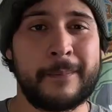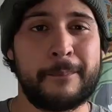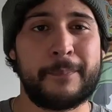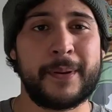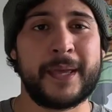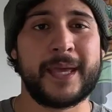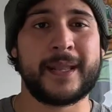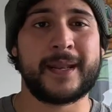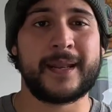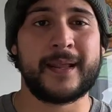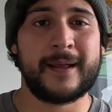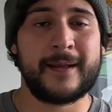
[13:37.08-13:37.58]
a
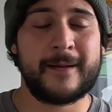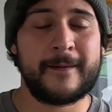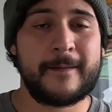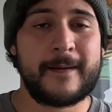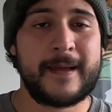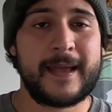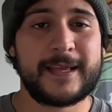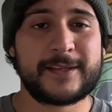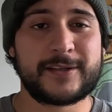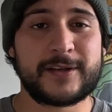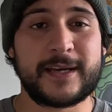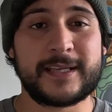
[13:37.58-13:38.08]
bit.
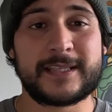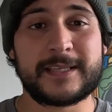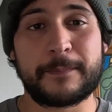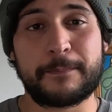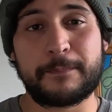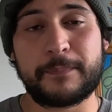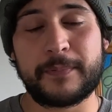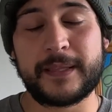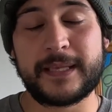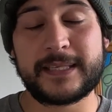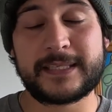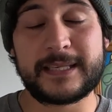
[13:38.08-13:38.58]
So it's a,
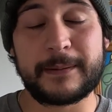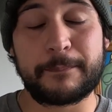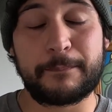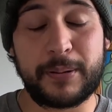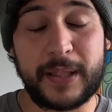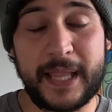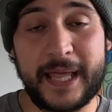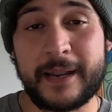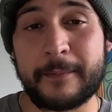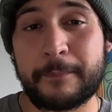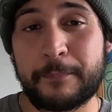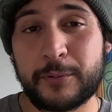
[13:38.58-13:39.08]
it's a
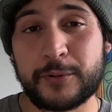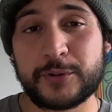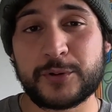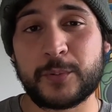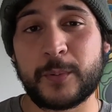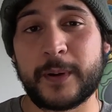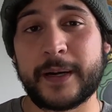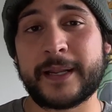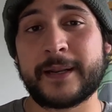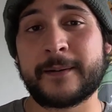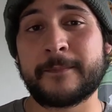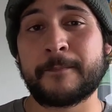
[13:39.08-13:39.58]
platypus
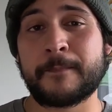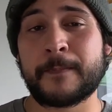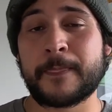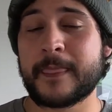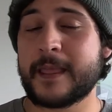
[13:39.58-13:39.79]
one.